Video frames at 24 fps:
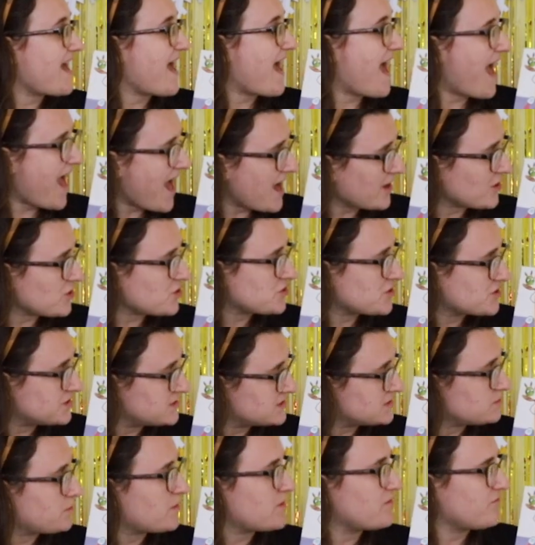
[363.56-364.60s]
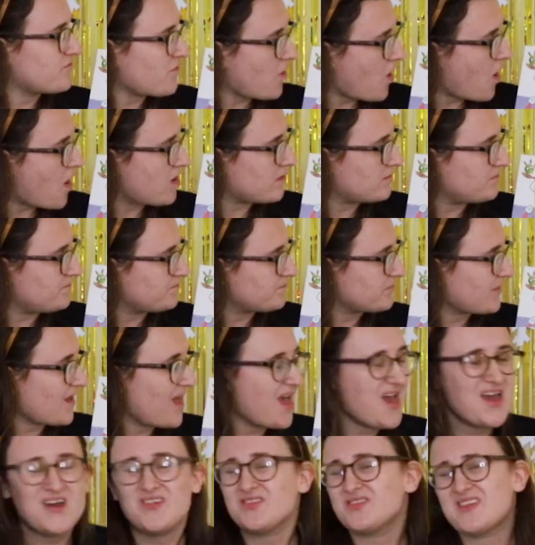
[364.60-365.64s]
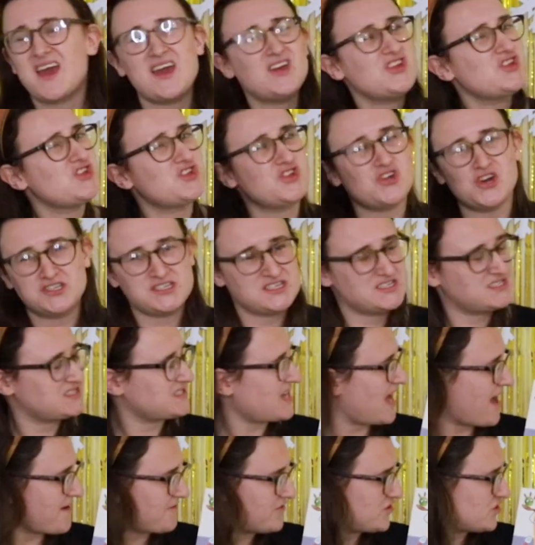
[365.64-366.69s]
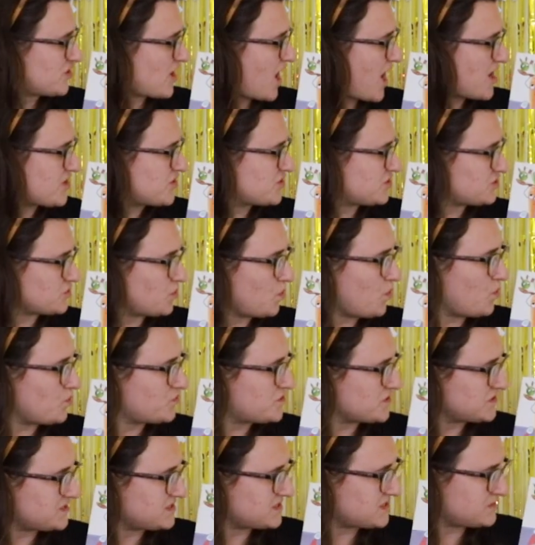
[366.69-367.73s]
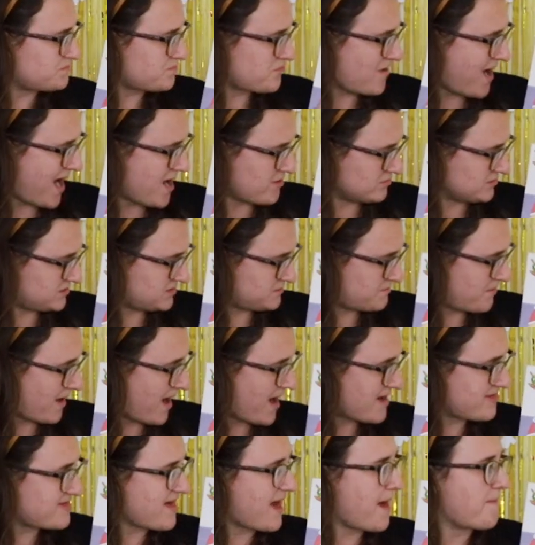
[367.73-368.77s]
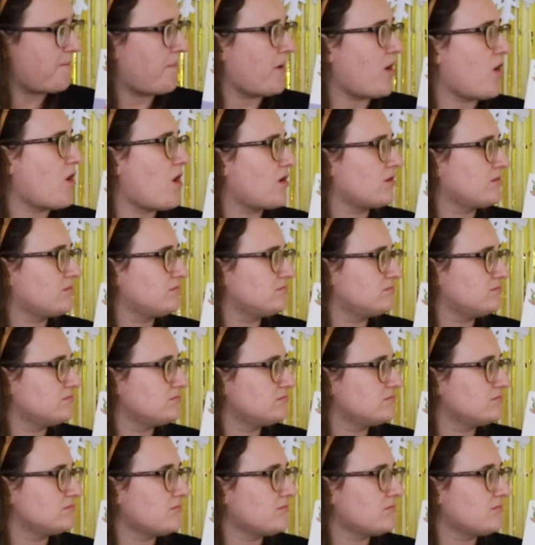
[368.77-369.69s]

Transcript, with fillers: their actions were wrong. They shouldn't have judged all the sprouts by their pong.